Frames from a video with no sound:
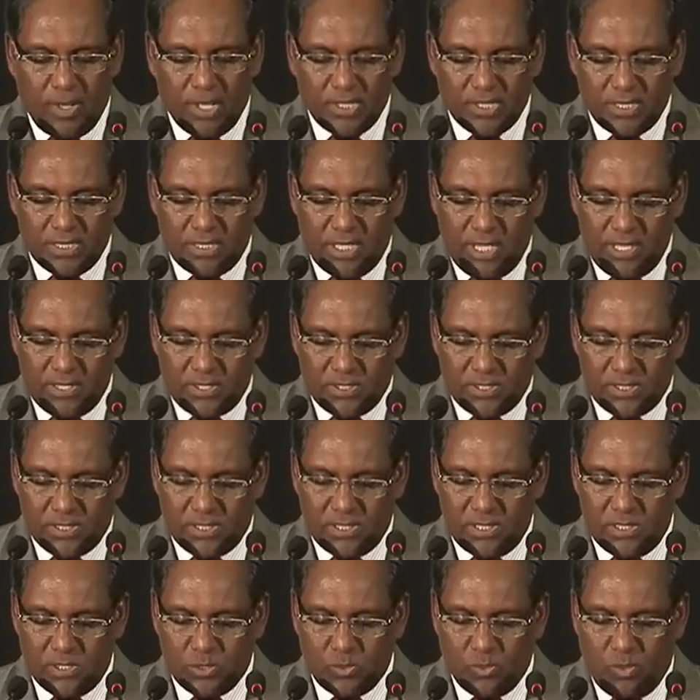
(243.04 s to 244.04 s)

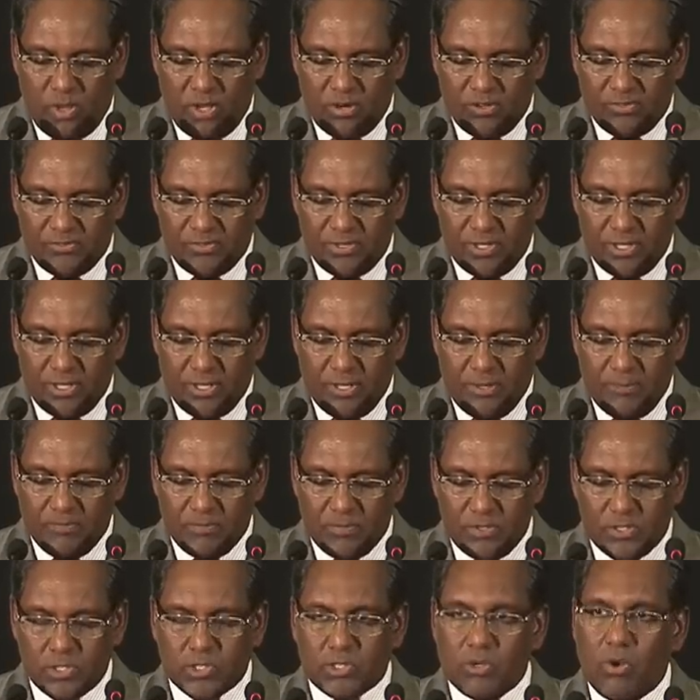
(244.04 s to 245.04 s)
Bangladesh is one of
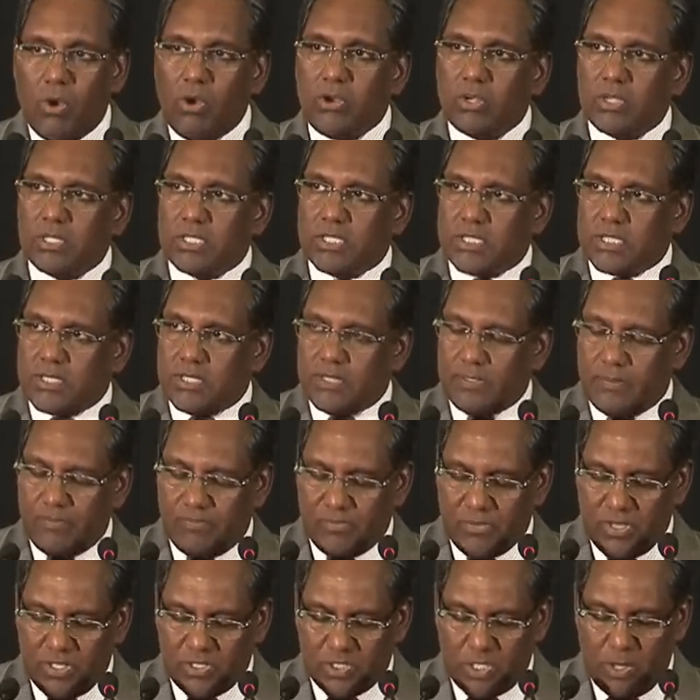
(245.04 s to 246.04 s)
the strongest
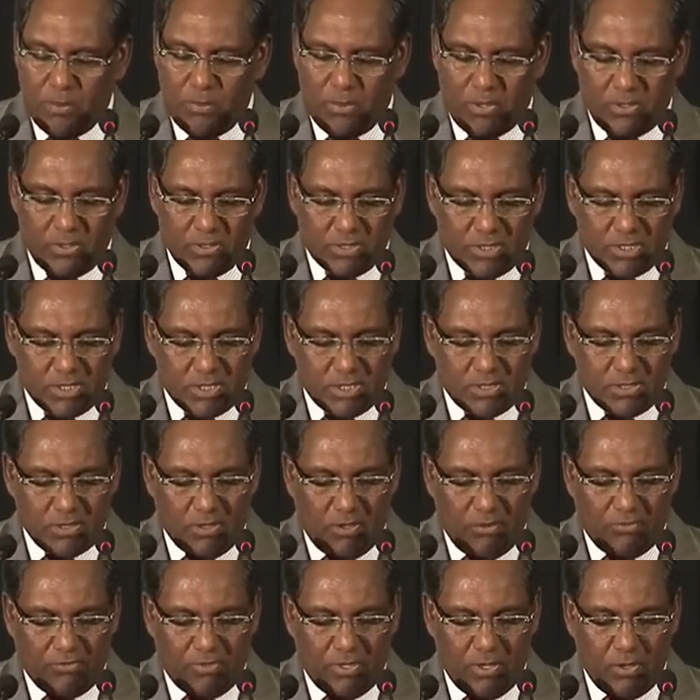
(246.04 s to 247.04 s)
symbols
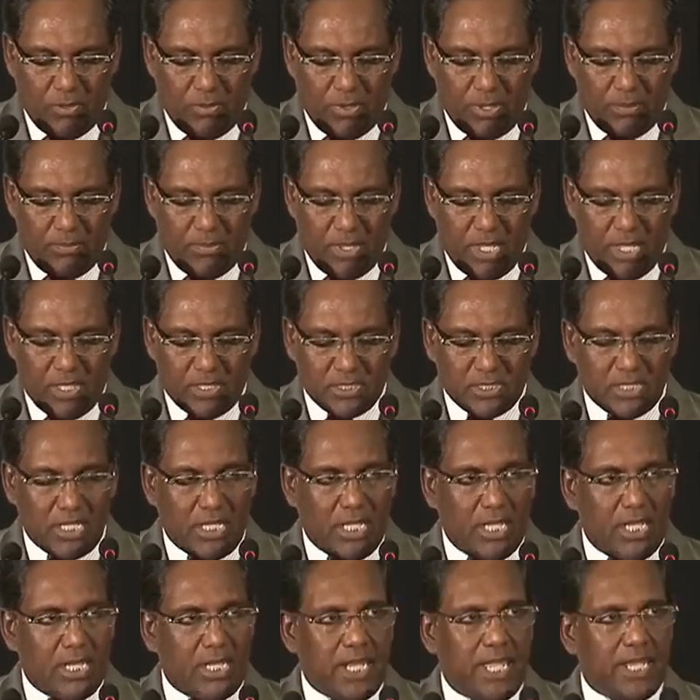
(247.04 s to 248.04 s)
of human beings'
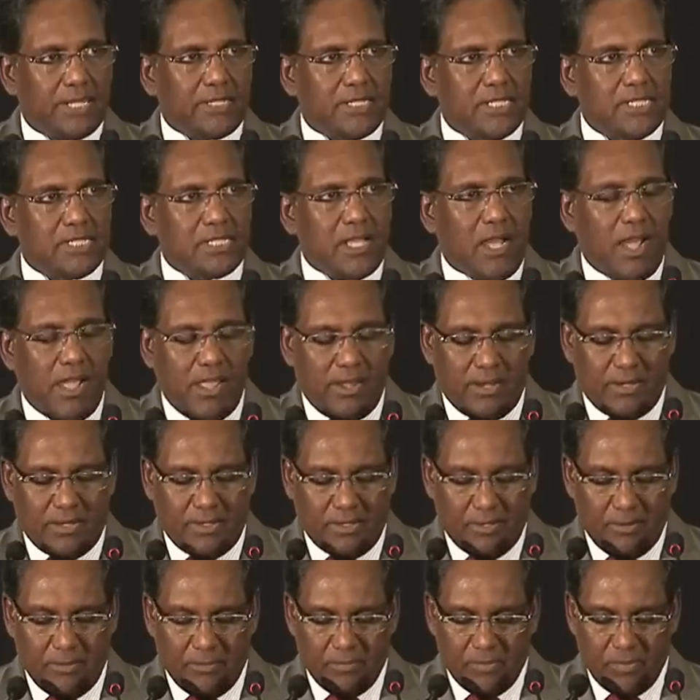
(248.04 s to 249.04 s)
innate desire